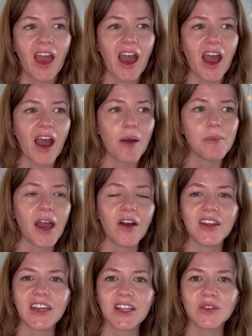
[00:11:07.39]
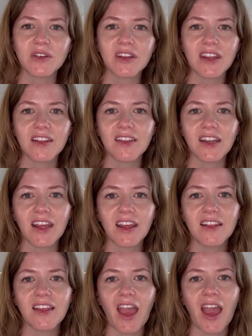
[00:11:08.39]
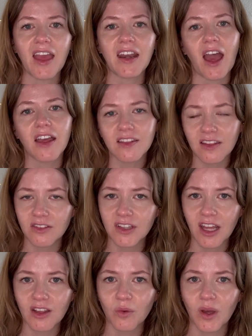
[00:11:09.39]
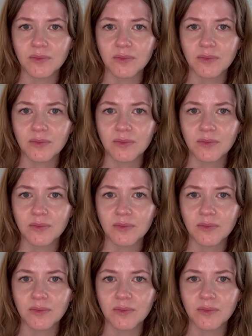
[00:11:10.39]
amount in each one of these cities, and I'll see you in the next one.